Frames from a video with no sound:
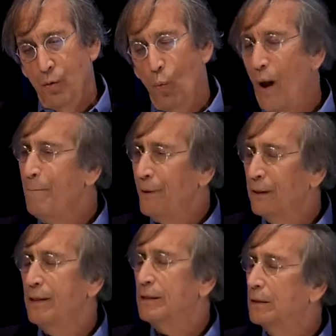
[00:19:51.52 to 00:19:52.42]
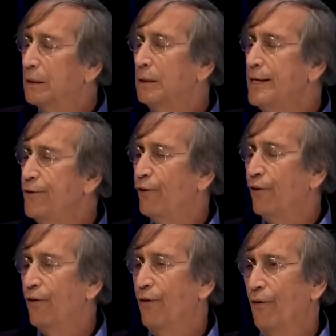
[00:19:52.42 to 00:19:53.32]
what political
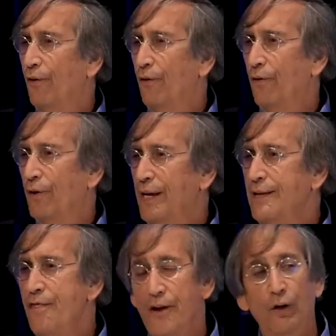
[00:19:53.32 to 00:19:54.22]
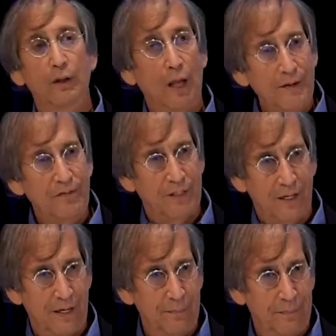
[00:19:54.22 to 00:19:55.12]
leader in their
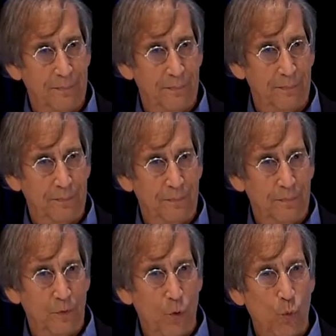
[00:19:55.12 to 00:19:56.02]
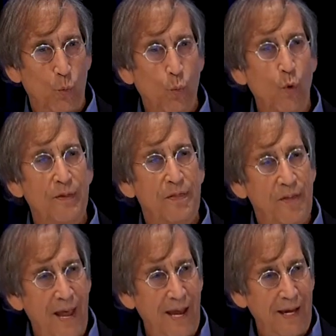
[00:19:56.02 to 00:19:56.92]
lifetime would
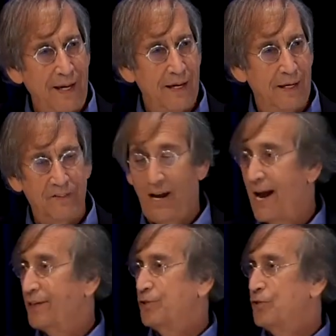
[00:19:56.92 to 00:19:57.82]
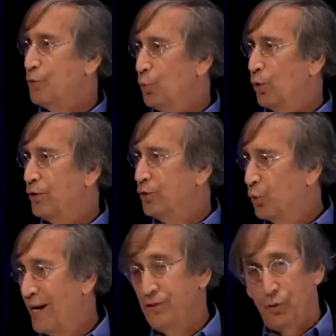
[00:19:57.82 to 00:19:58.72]
they attach the word
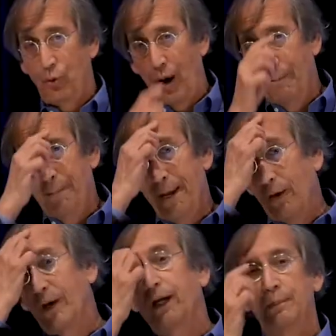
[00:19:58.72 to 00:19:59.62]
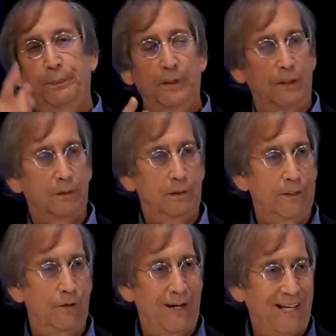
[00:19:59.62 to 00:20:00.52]
great to? American political
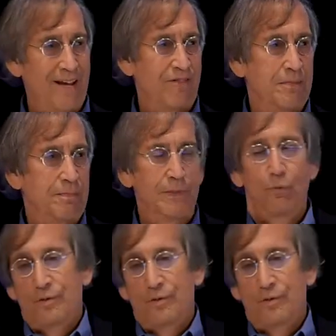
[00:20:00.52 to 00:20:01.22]
leader. I gave them